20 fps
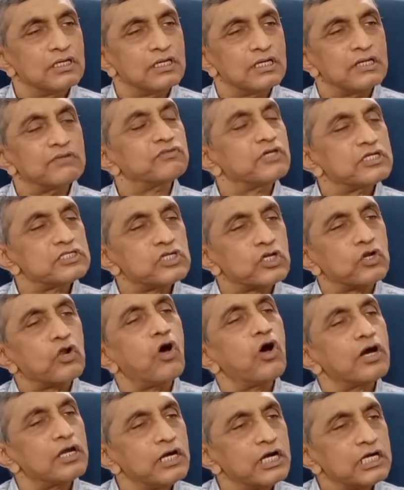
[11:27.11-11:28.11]
If there is a
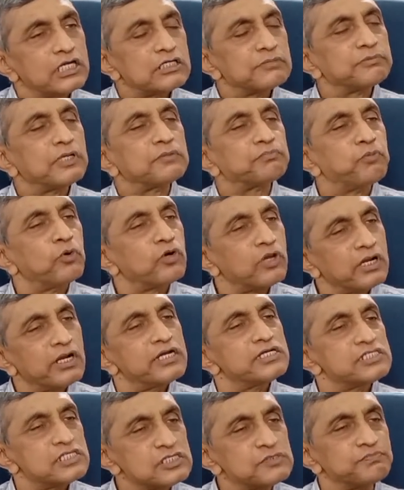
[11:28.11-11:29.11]
wrong leadership that
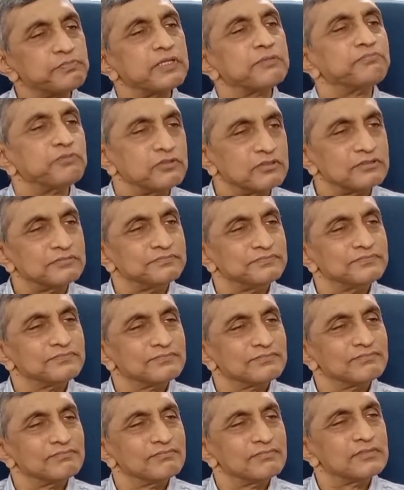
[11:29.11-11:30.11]
polarizes people,
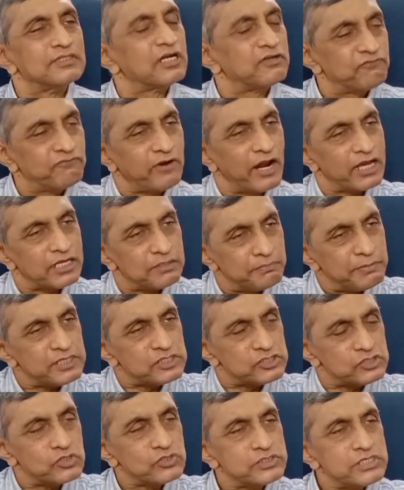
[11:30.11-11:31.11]
that fragments
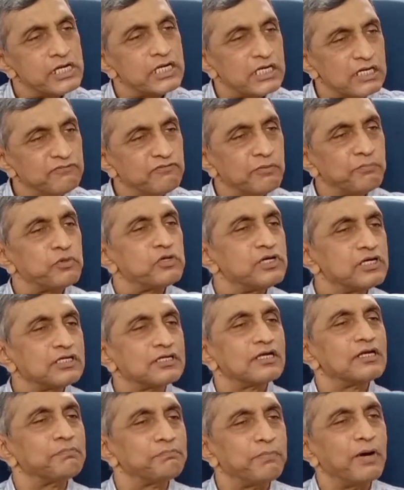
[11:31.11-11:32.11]
society for
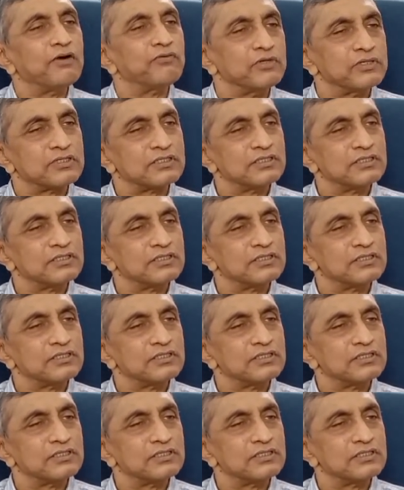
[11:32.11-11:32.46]
political power,